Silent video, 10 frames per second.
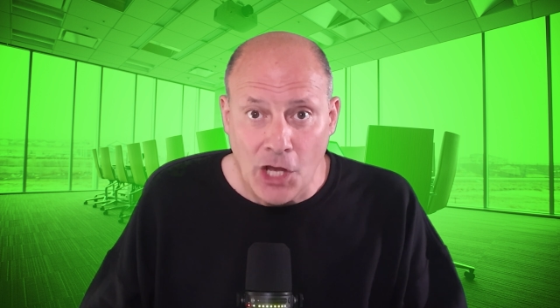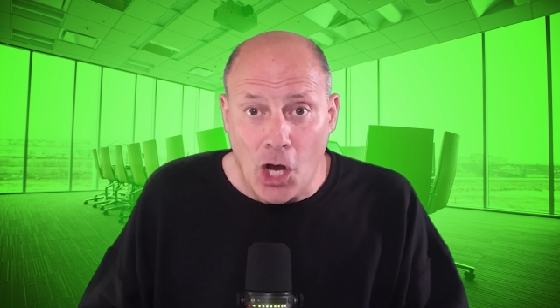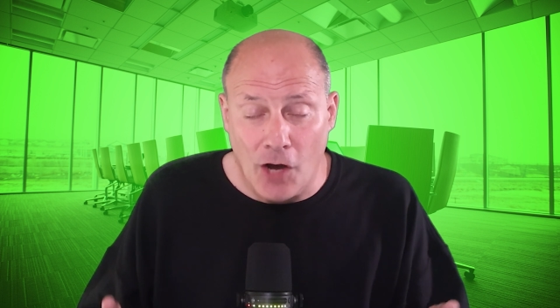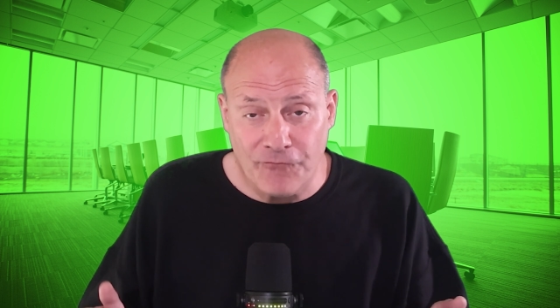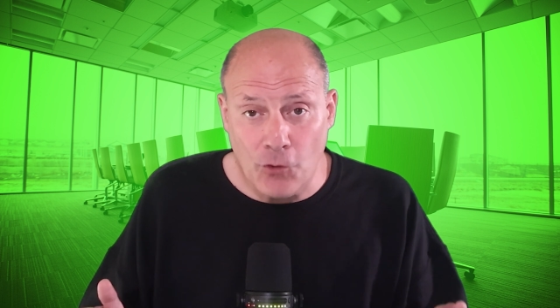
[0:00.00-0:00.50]

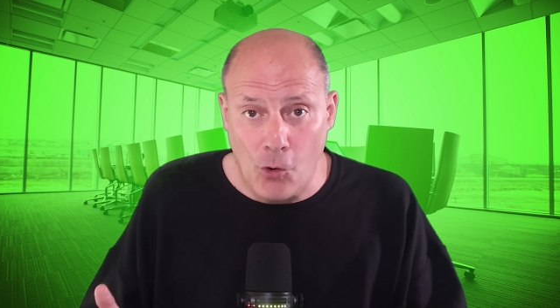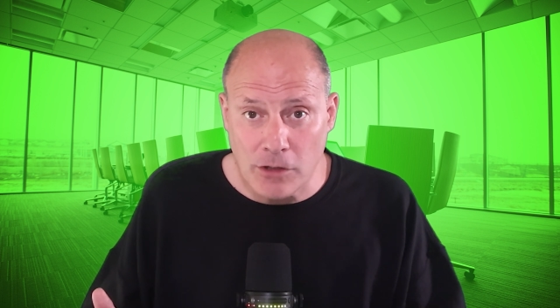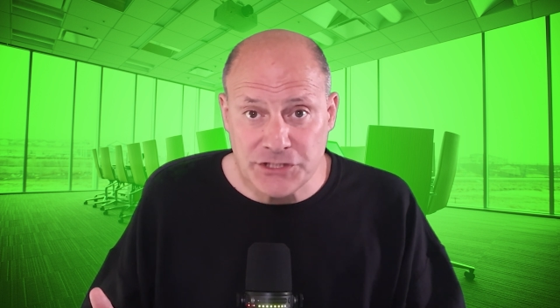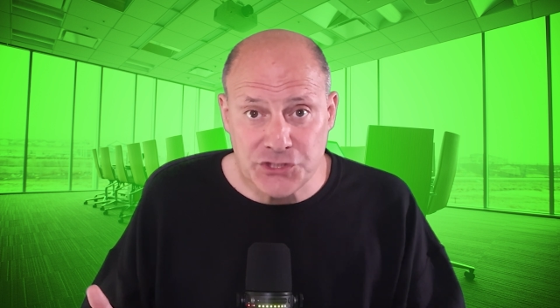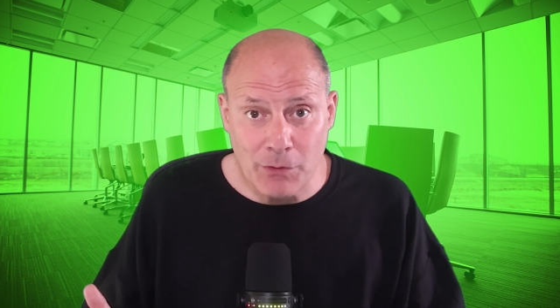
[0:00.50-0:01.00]
of
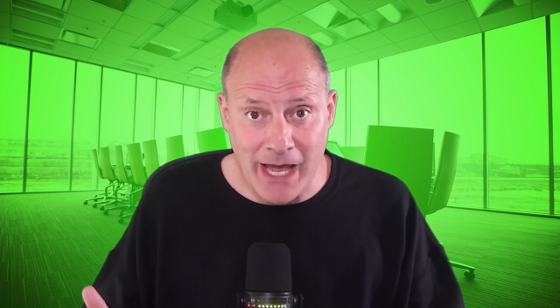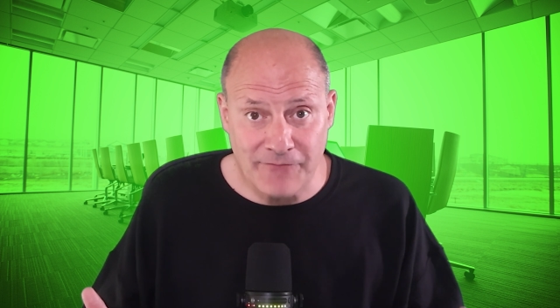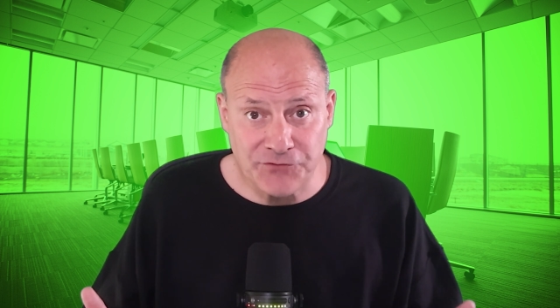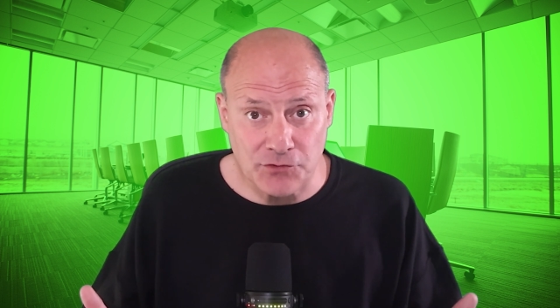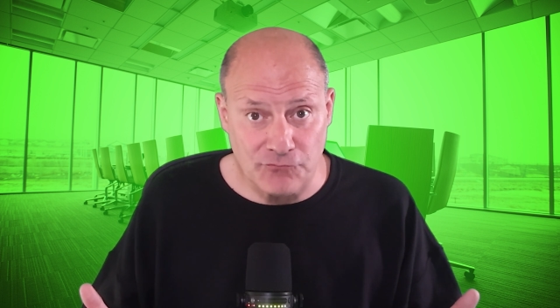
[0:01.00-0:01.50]
course, you have
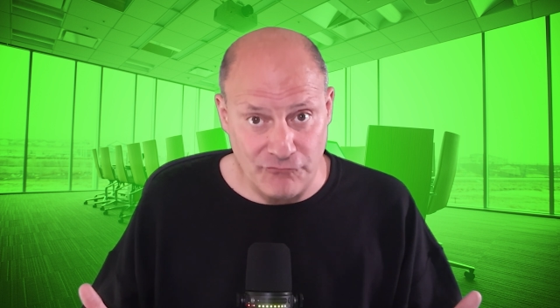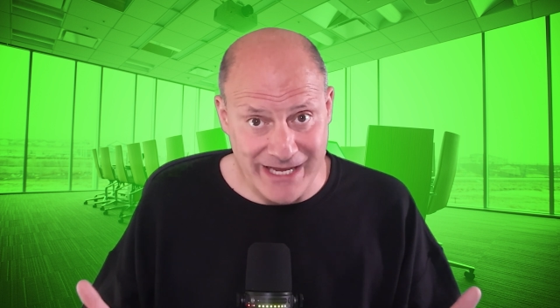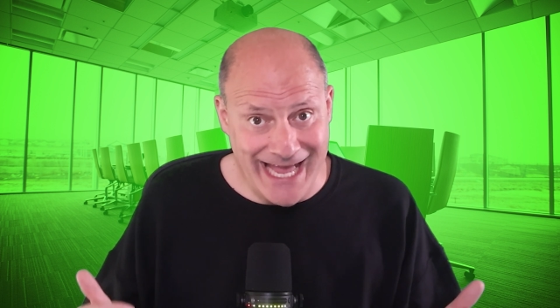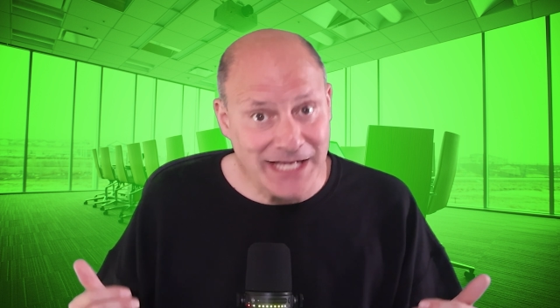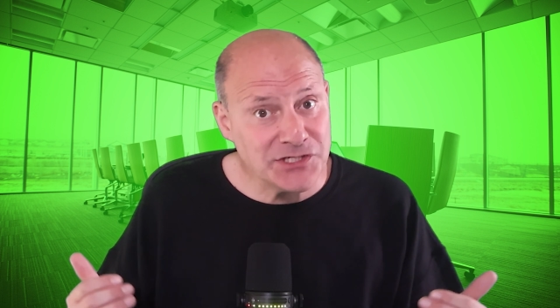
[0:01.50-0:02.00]
to re
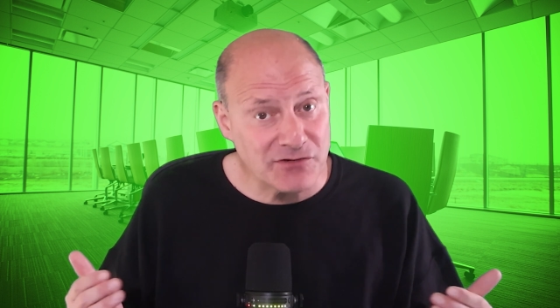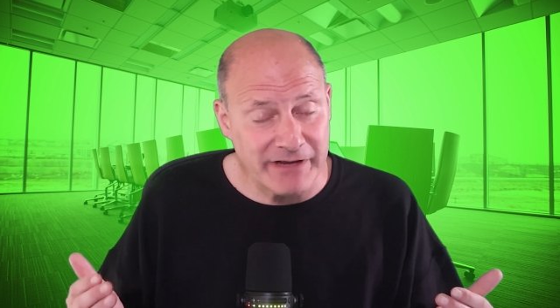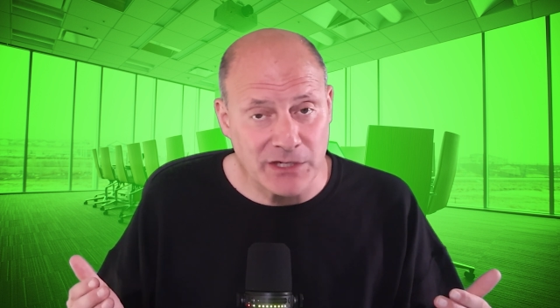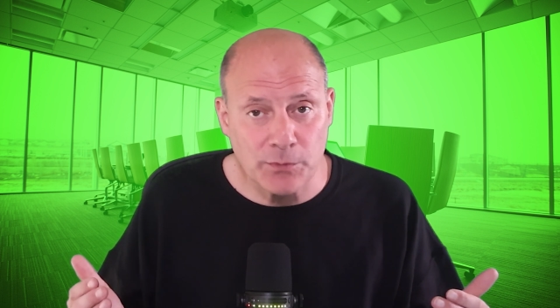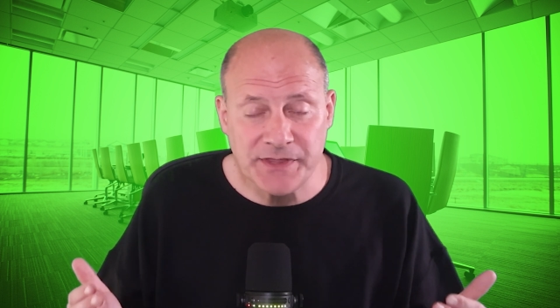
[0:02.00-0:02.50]
enter
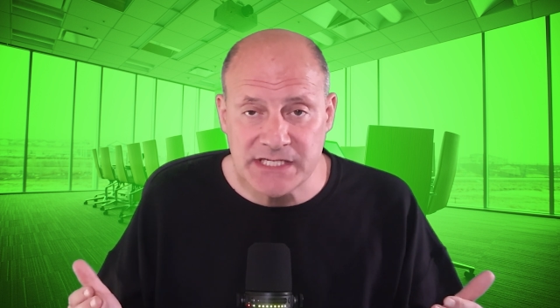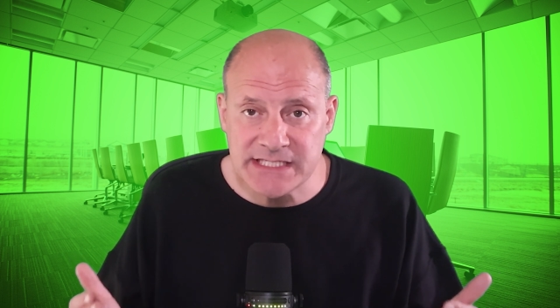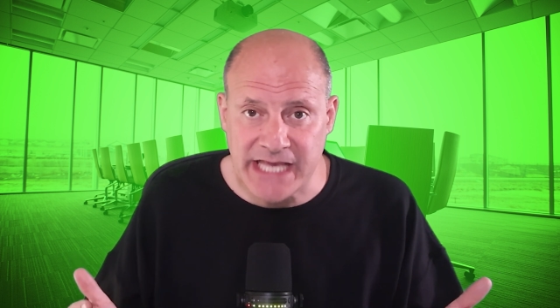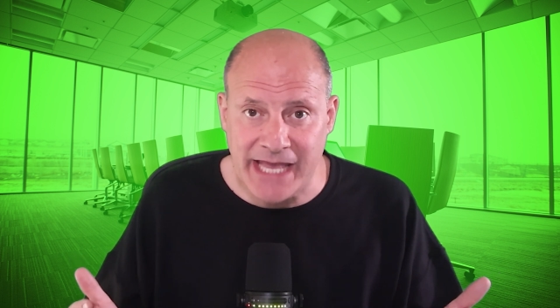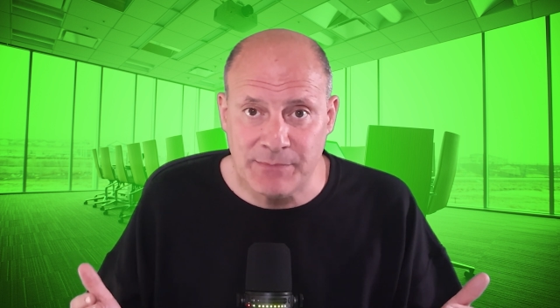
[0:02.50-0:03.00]
it with the
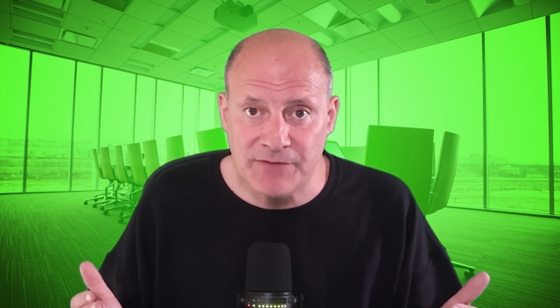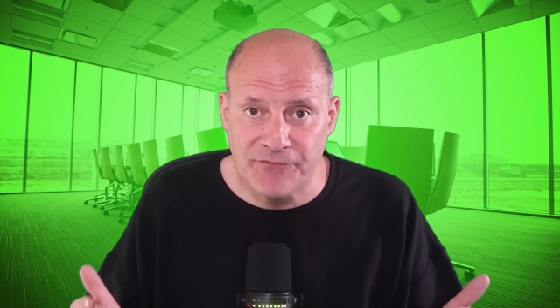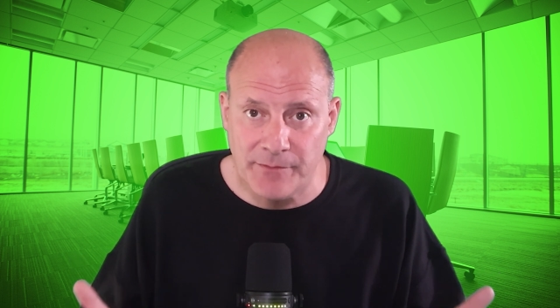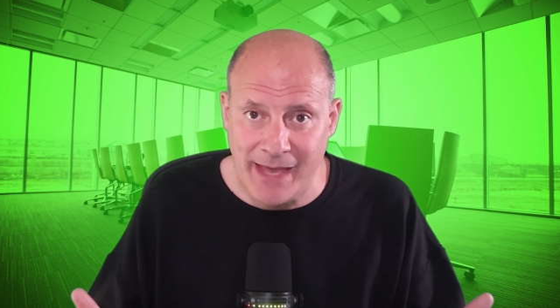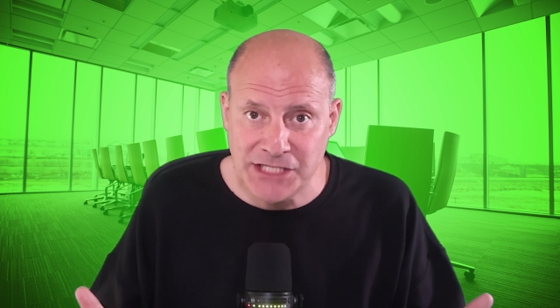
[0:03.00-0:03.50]
same
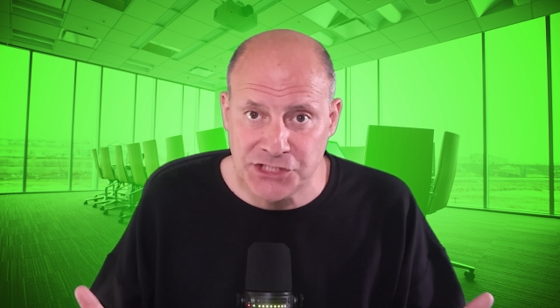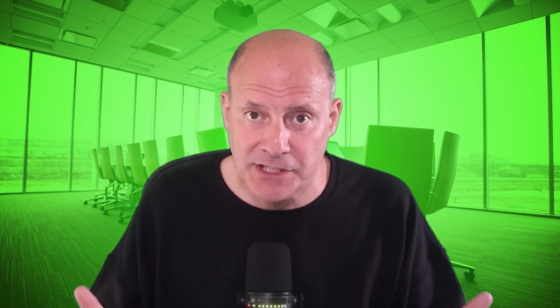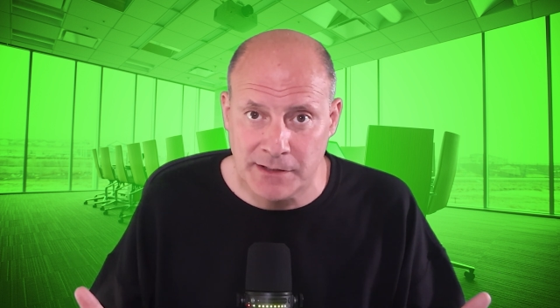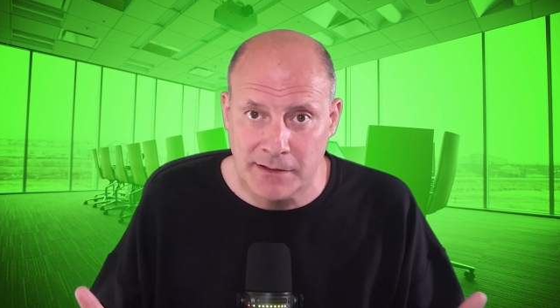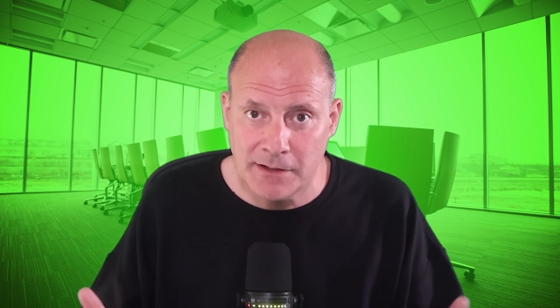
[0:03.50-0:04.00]

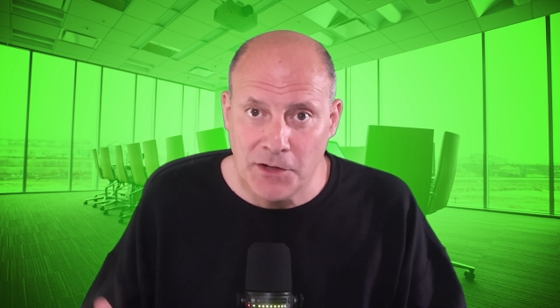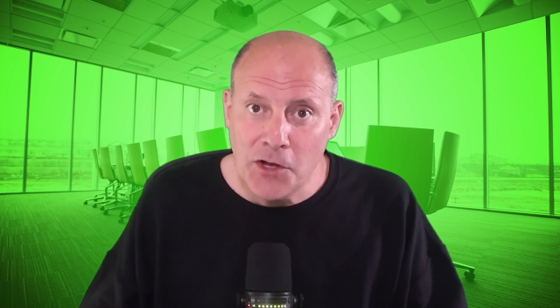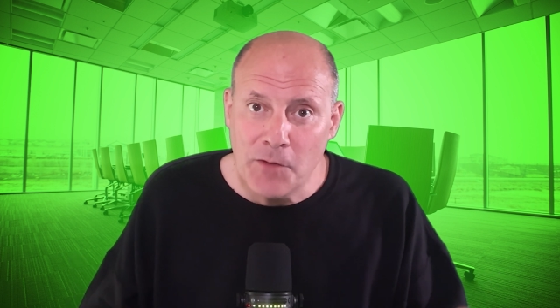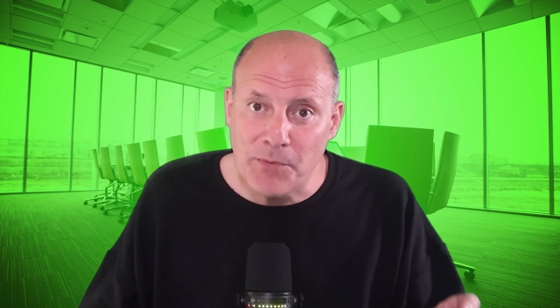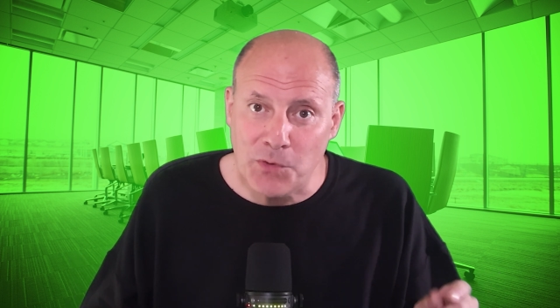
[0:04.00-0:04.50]
information.
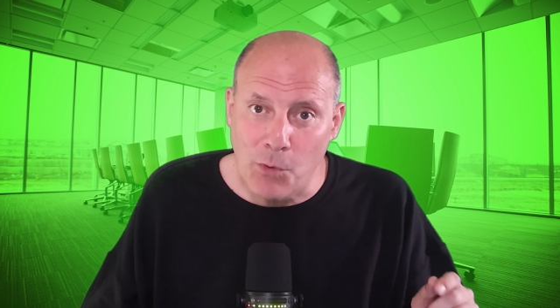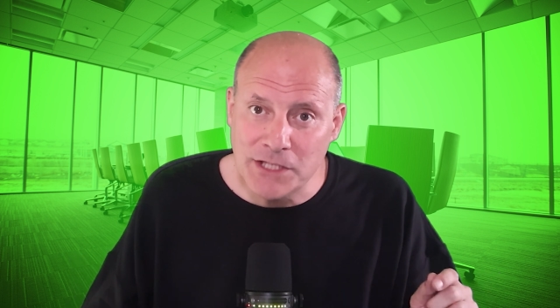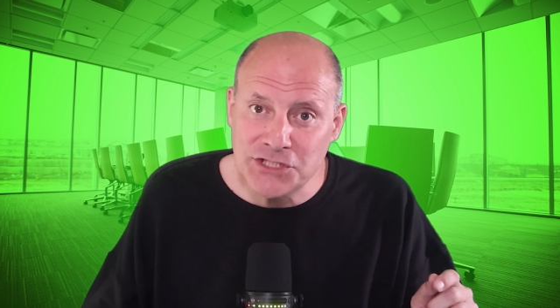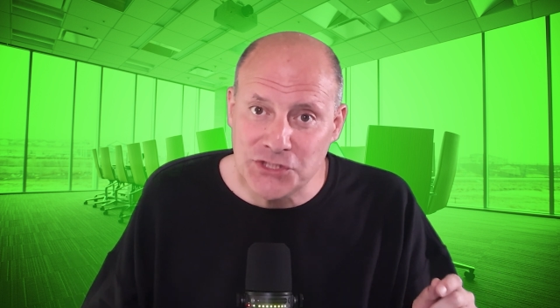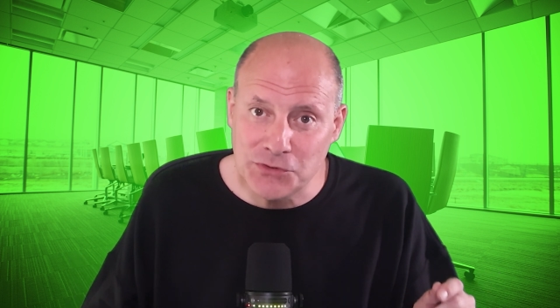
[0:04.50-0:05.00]
But once you